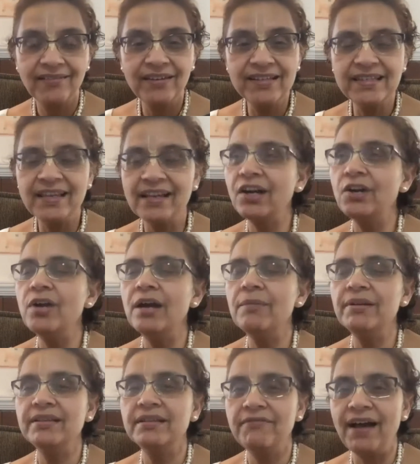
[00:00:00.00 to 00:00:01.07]
We say
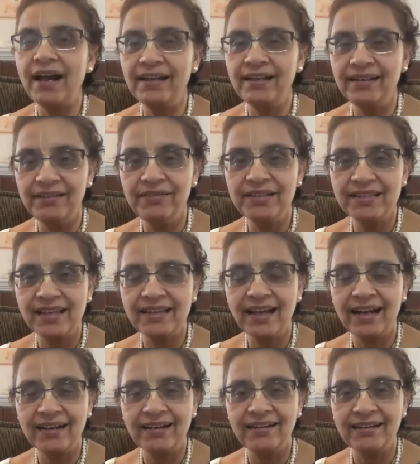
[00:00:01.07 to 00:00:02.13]
Karunamrita Vahini, we say
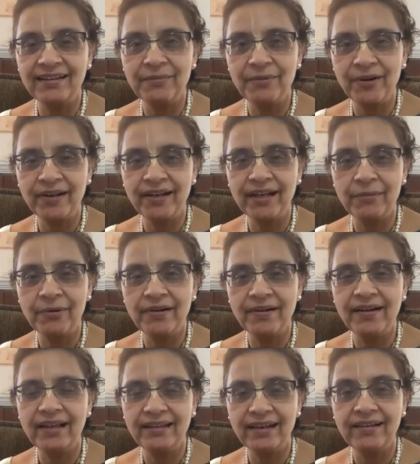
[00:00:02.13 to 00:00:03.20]
that early in the morning about
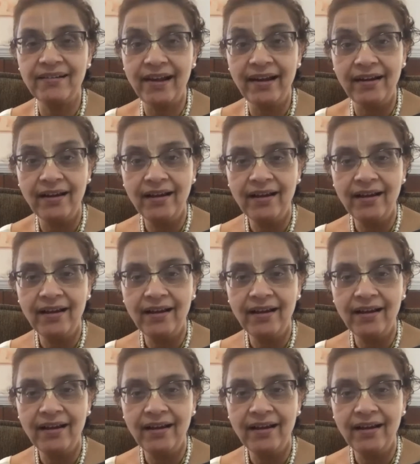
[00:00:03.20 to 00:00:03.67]
Radha, right?